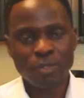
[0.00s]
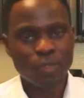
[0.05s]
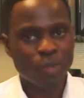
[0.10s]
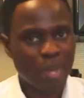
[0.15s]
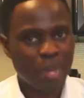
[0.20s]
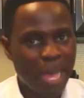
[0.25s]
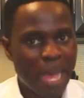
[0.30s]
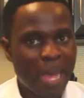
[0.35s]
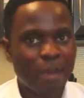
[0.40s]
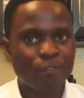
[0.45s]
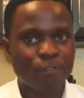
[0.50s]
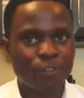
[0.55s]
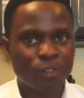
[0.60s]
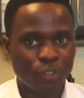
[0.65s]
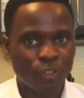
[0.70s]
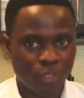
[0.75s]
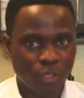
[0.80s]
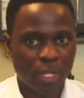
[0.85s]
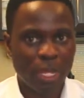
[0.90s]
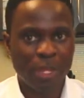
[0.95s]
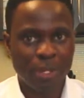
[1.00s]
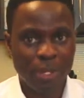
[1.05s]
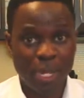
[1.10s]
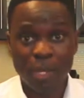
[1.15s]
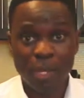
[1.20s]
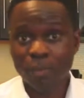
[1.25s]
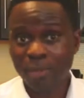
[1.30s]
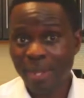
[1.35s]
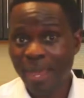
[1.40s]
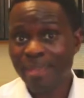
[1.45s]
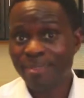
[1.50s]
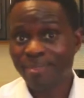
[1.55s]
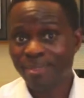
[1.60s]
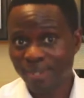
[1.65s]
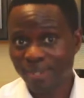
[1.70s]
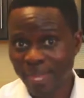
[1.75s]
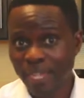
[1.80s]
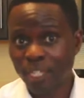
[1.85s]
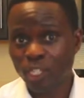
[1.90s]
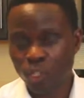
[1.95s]
You have to stand out as
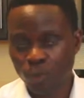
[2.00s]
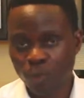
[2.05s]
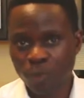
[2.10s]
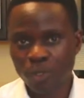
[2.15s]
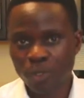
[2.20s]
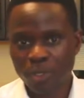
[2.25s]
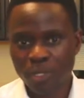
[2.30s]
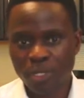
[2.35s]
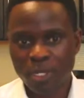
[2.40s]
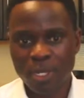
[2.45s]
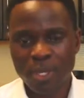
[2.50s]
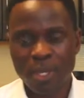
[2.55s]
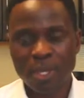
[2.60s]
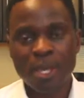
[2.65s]
an expert.